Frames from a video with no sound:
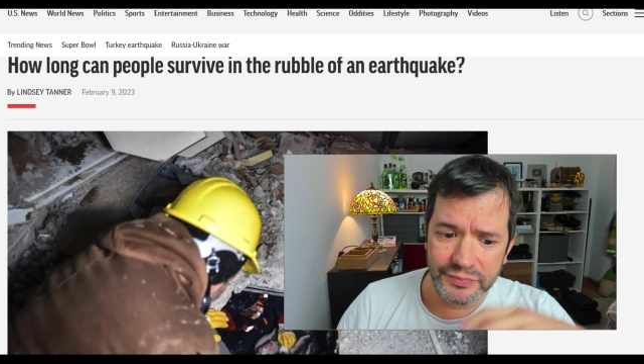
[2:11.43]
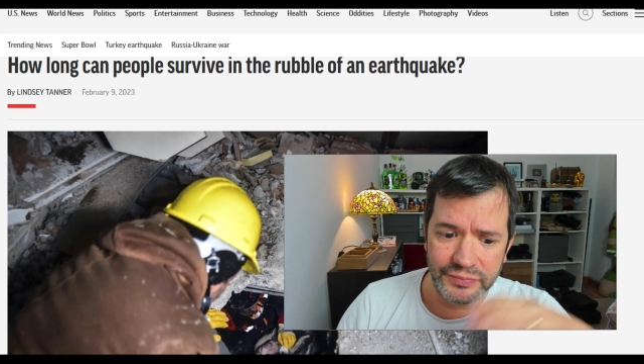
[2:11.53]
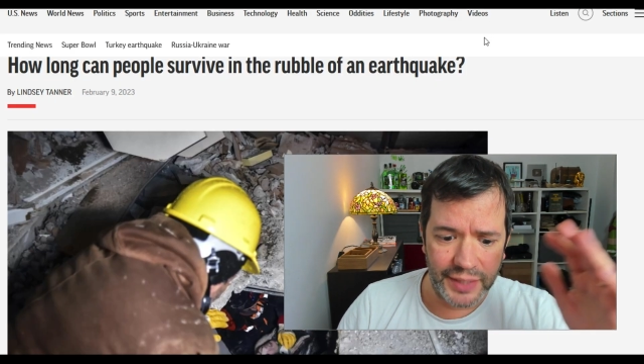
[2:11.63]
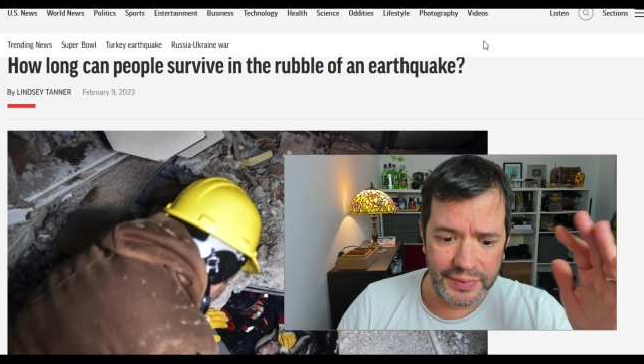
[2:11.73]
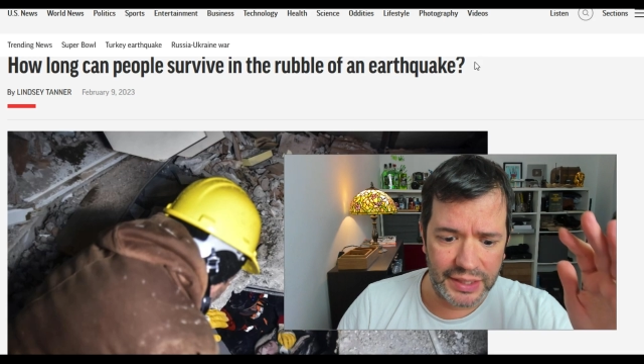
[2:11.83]

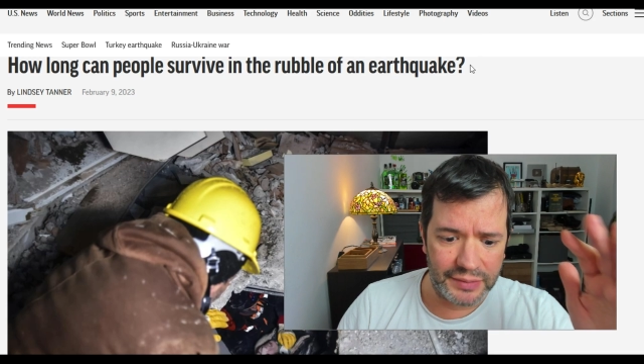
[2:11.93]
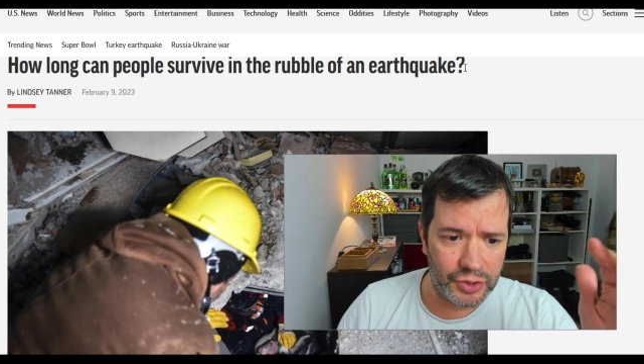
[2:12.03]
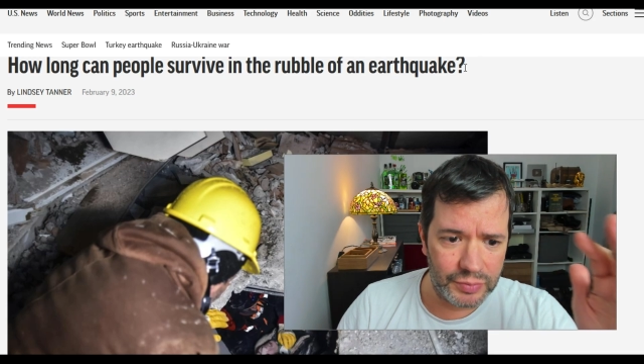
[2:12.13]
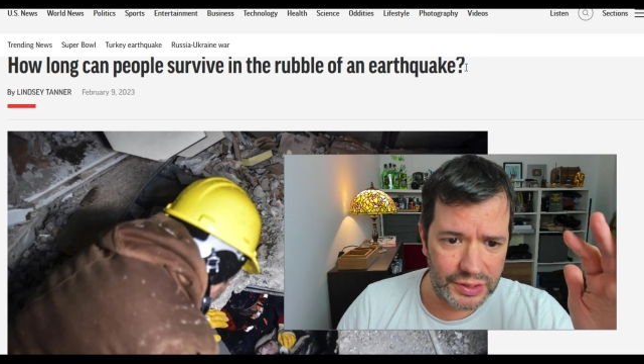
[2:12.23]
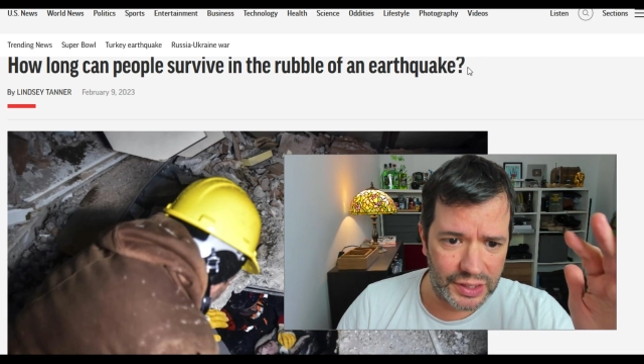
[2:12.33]
maybe
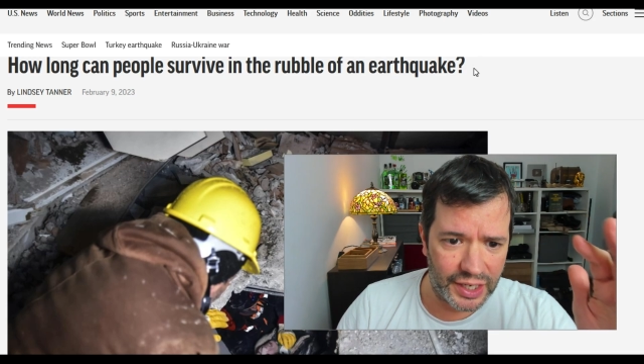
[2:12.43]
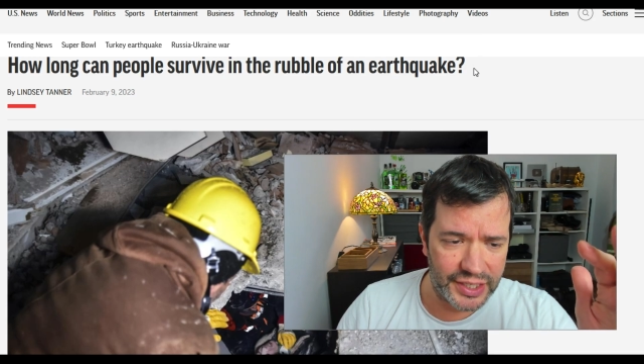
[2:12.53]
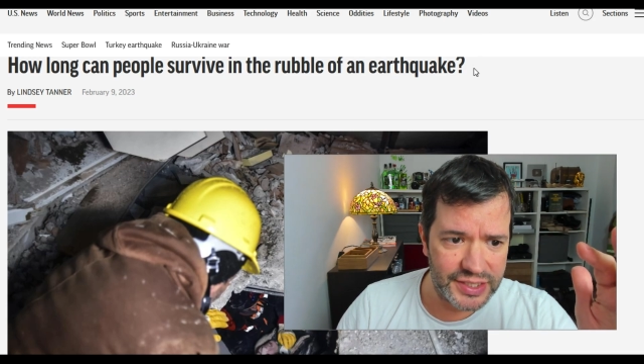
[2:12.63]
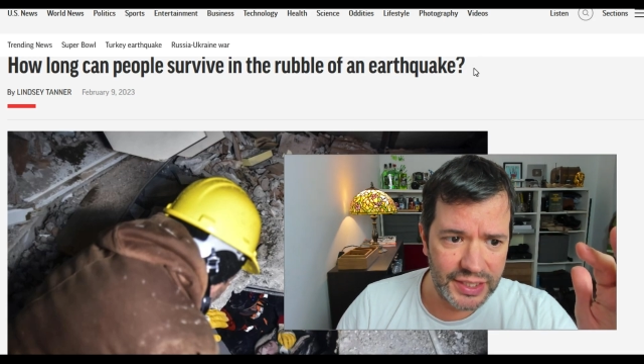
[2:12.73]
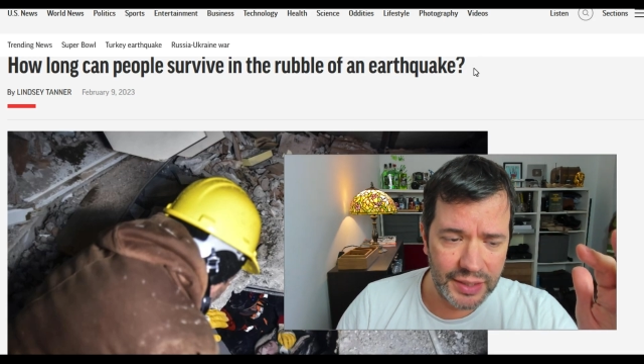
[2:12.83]

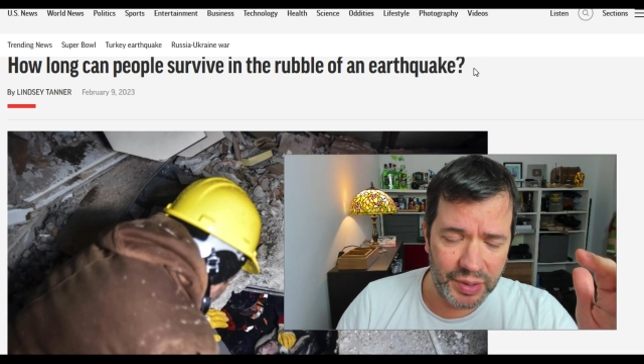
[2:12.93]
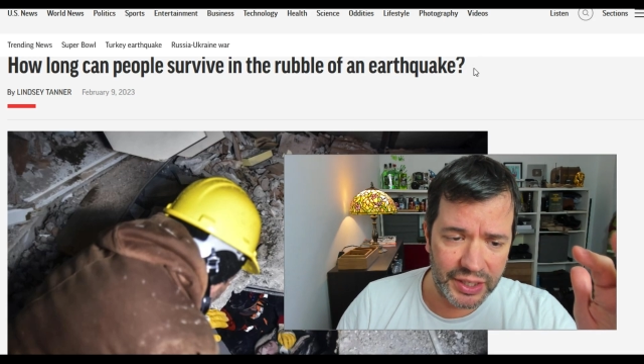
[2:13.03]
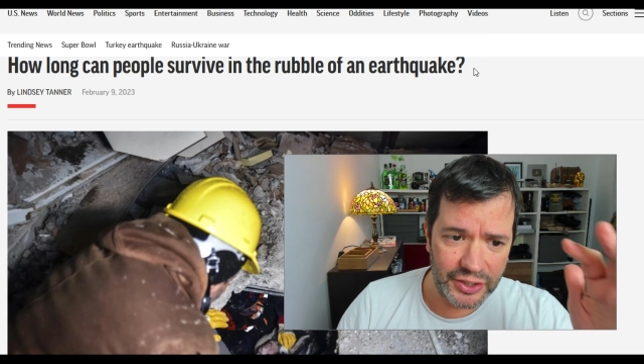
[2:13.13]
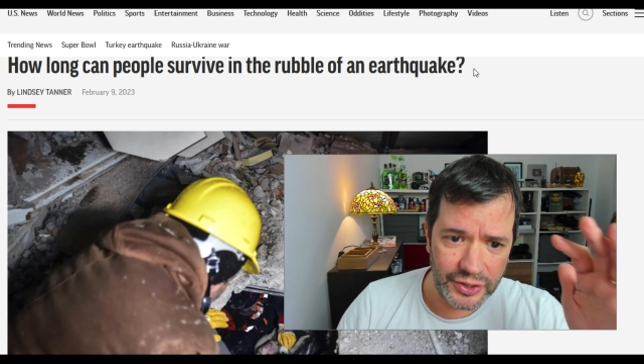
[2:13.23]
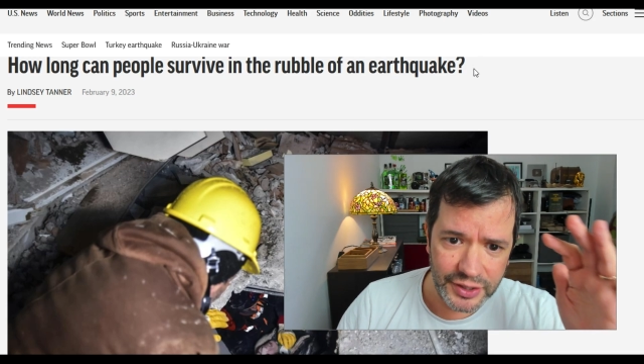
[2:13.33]
immobilized but
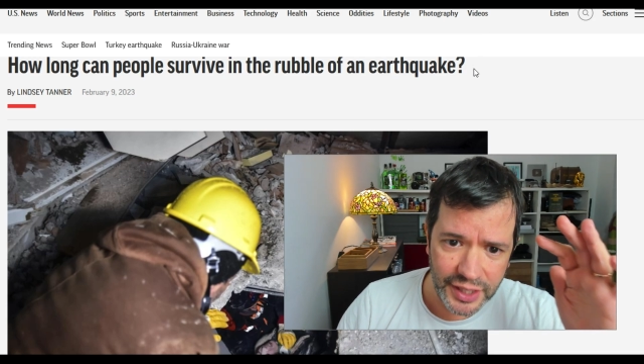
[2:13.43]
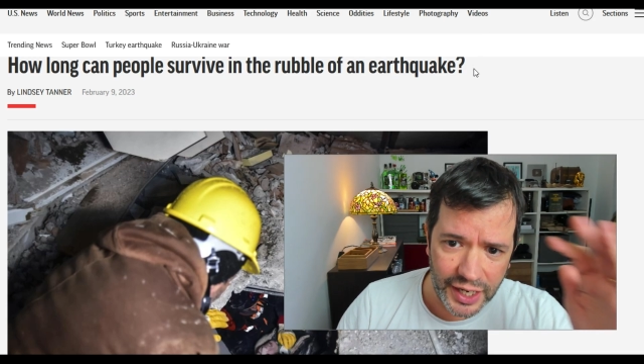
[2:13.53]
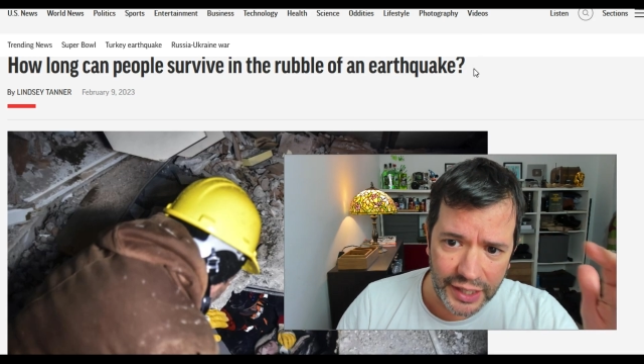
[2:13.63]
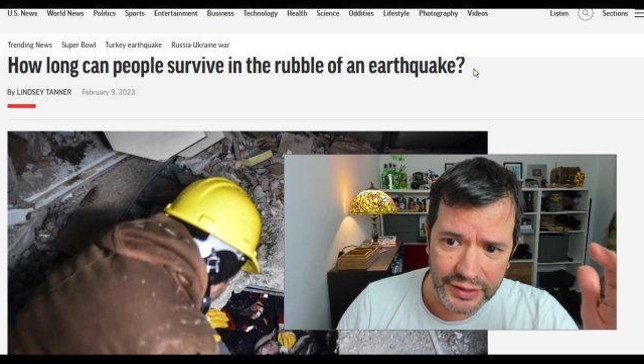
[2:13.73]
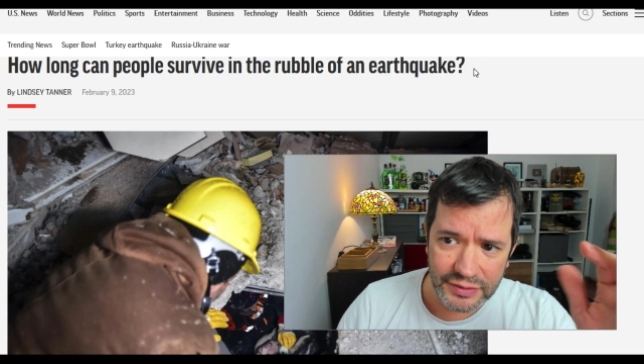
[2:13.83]
you're
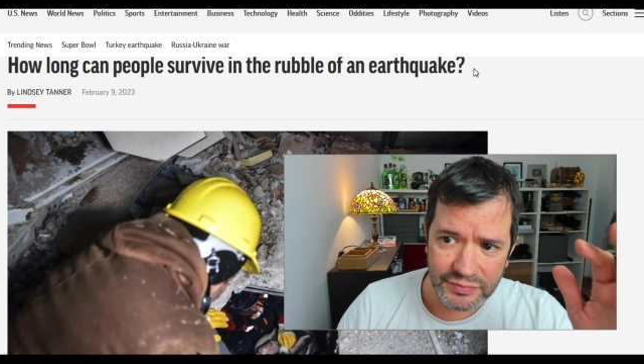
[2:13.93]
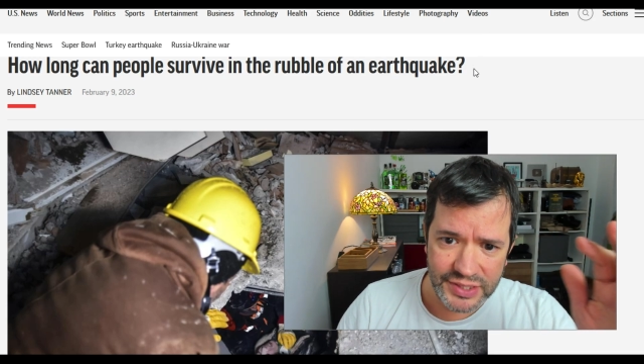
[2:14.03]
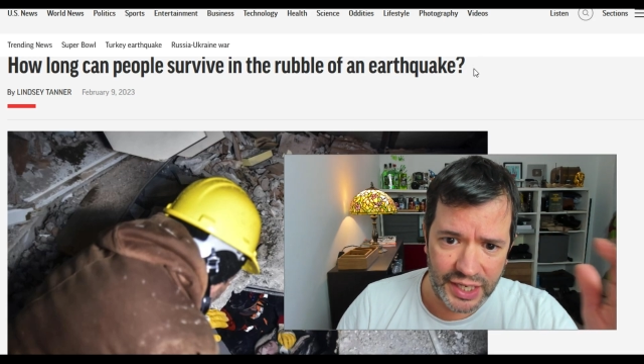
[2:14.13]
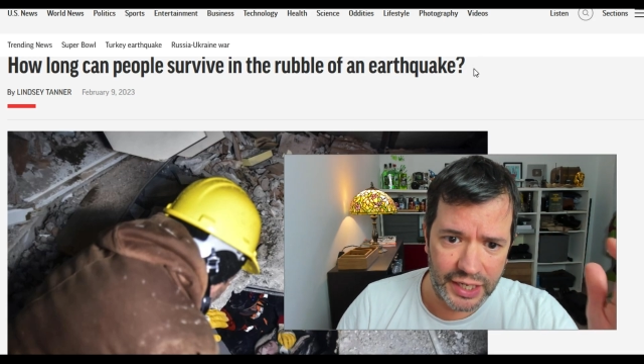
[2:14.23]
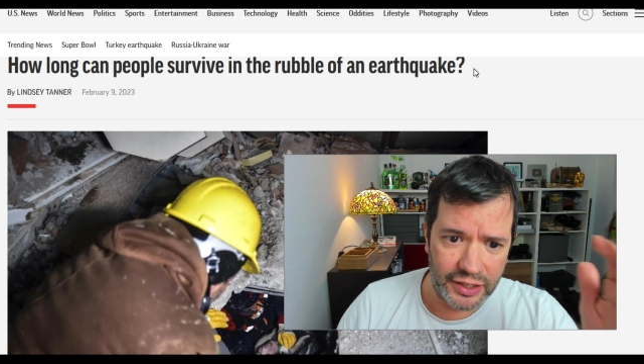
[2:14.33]
not
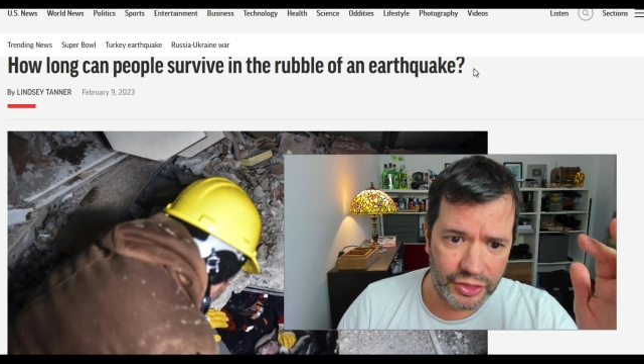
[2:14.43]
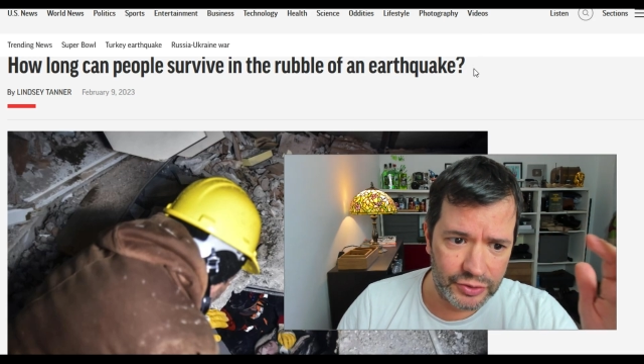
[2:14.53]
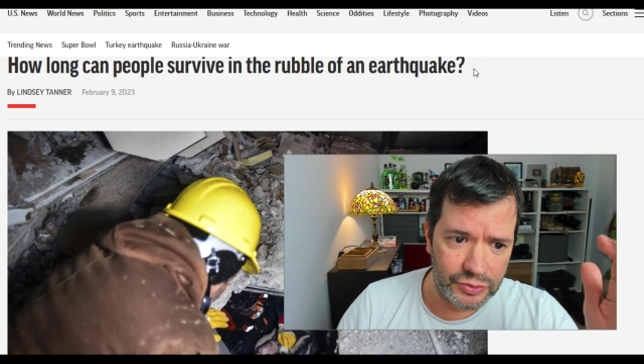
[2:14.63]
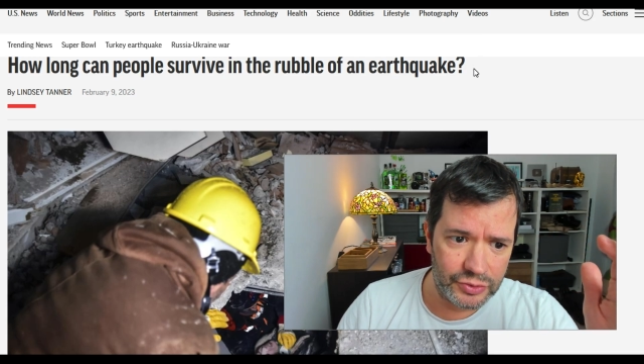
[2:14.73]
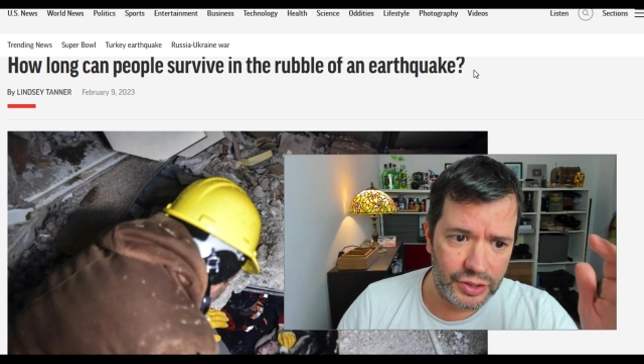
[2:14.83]
dying
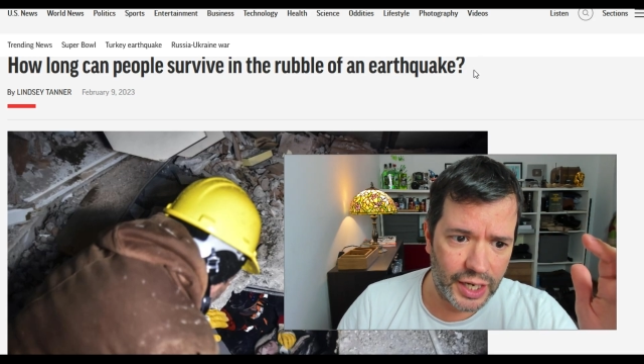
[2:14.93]
through